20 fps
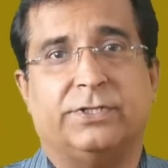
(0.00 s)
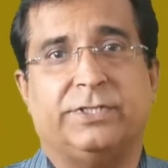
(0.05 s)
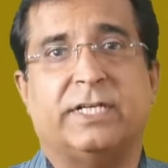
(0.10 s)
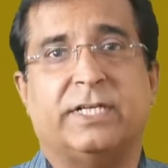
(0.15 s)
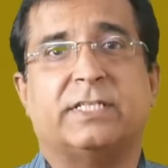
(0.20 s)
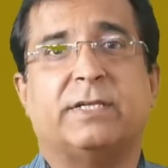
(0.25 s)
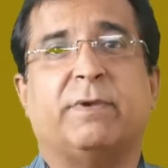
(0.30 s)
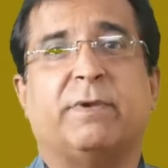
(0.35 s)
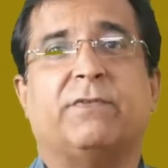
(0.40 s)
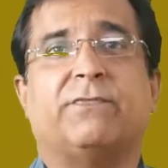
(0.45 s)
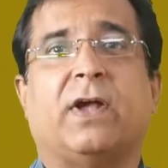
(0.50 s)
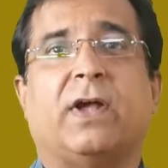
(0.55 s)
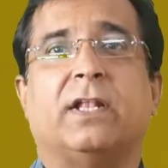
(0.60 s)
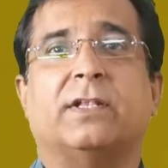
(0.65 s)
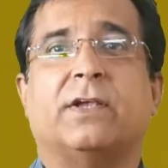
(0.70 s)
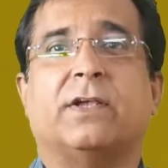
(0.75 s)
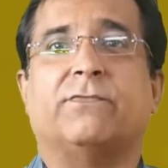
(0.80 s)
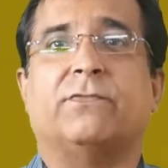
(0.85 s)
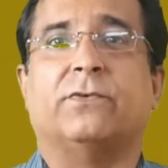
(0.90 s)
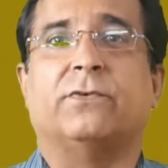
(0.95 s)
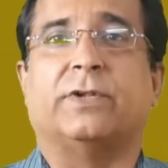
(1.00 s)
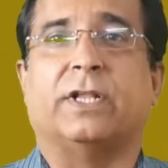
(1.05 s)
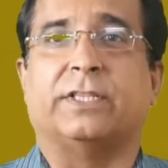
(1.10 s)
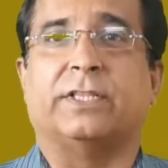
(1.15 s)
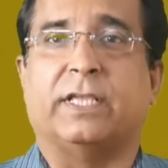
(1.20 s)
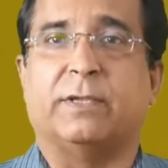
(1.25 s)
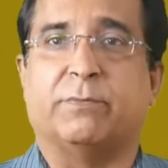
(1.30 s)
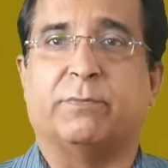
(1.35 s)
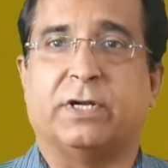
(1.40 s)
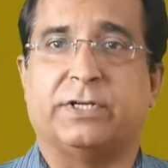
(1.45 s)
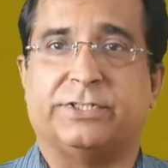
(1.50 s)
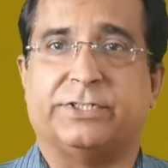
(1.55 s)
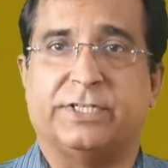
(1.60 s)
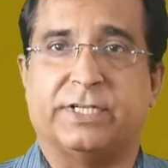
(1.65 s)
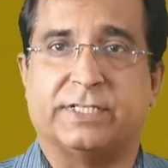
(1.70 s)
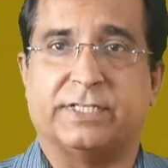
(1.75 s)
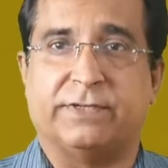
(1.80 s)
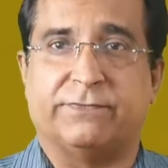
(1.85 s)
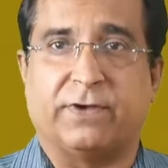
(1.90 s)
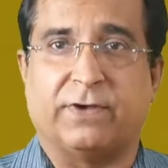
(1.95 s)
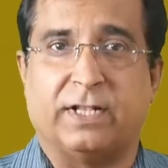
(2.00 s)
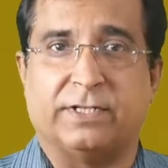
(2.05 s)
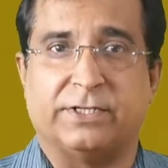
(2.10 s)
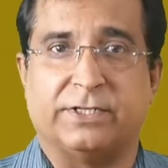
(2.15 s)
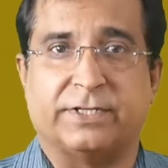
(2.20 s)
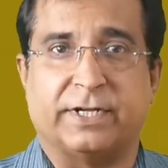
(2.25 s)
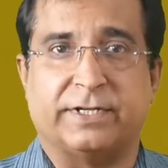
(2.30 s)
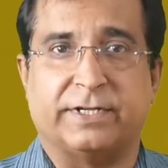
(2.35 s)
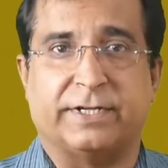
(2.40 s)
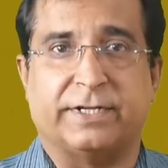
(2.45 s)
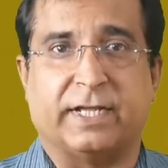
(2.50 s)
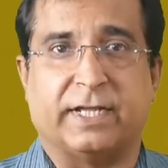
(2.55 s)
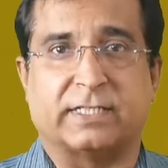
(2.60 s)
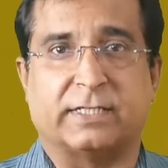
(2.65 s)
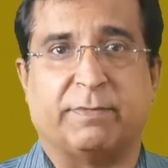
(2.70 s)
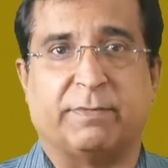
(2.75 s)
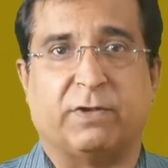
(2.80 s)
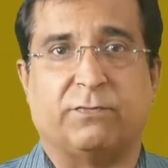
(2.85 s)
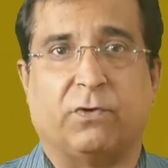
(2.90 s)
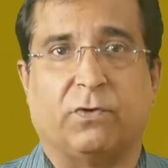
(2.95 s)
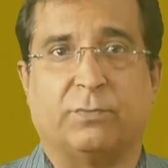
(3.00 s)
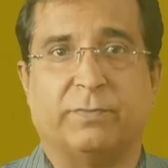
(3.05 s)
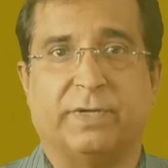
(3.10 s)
GSML files are nothing but GSD files written in XML